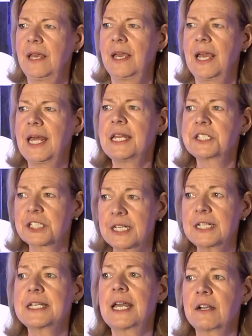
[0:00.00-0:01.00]
And it's going
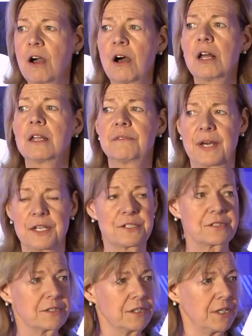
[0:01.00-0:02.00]
to take all of
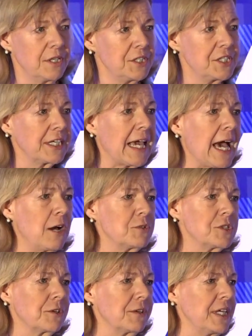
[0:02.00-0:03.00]
us to
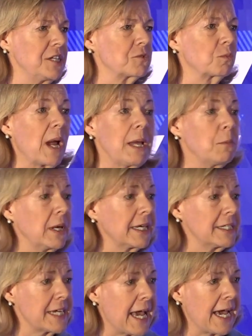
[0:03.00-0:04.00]
counter these right-wing
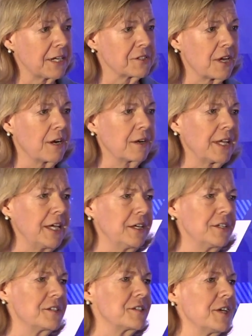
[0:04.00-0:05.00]
attacks on our
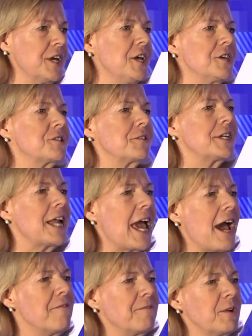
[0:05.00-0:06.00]
kids so that
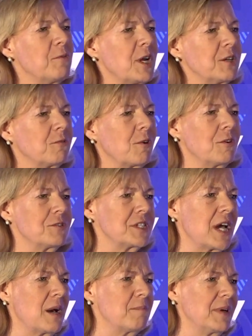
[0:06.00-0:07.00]
everyone grows
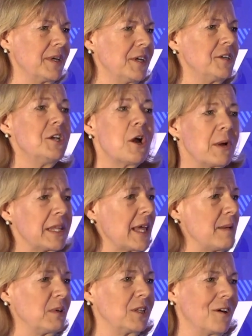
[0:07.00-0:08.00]
up knowing
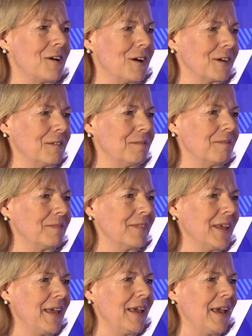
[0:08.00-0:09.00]
they belong,
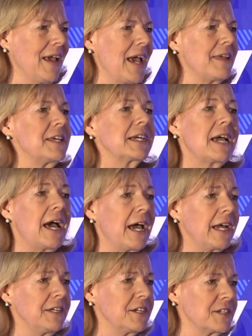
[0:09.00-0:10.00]
and that
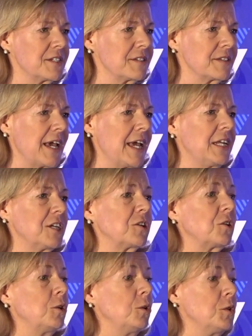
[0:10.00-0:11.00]
kindness and
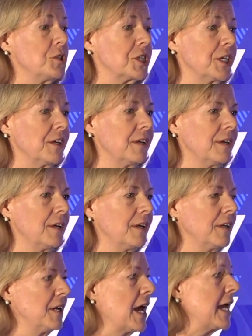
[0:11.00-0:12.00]
inclusion,
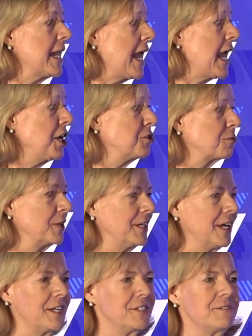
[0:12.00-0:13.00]
not hatred
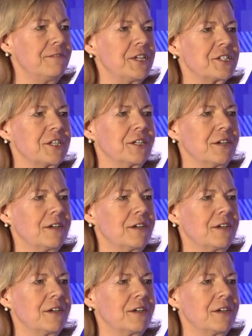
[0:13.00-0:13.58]
and division,